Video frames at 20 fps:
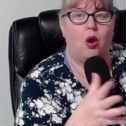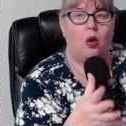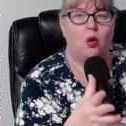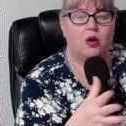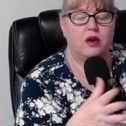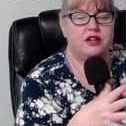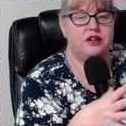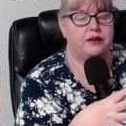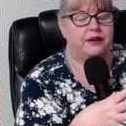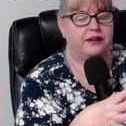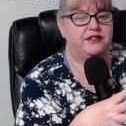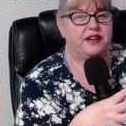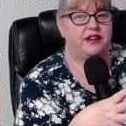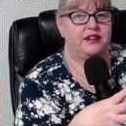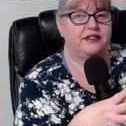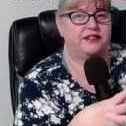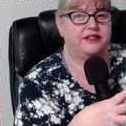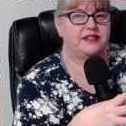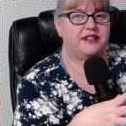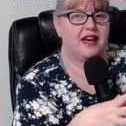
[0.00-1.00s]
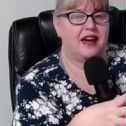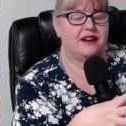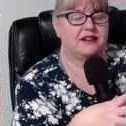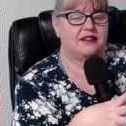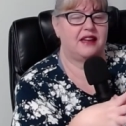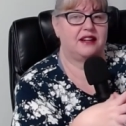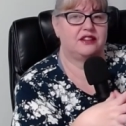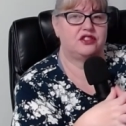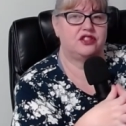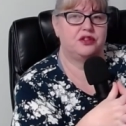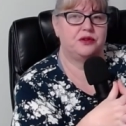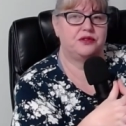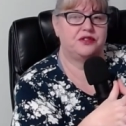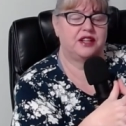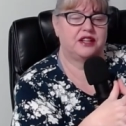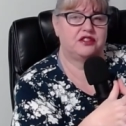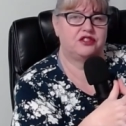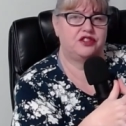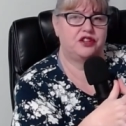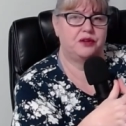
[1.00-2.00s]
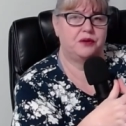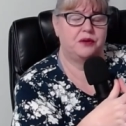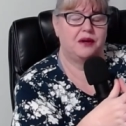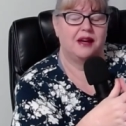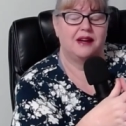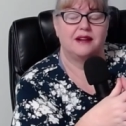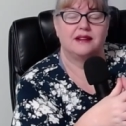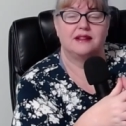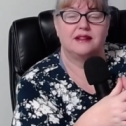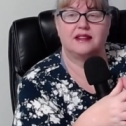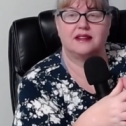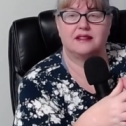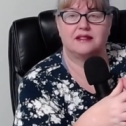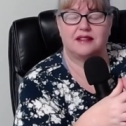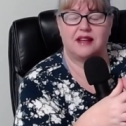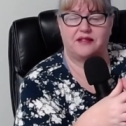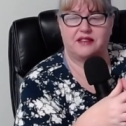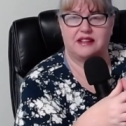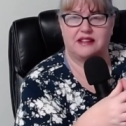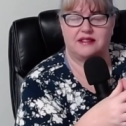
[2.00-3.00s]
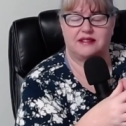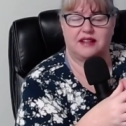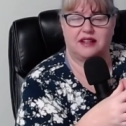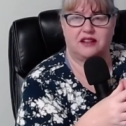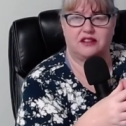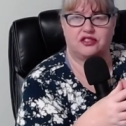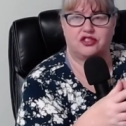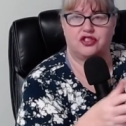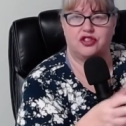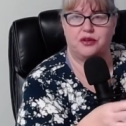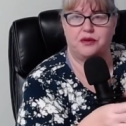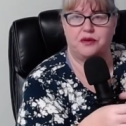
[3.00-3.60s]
or you can send us a text at 262 676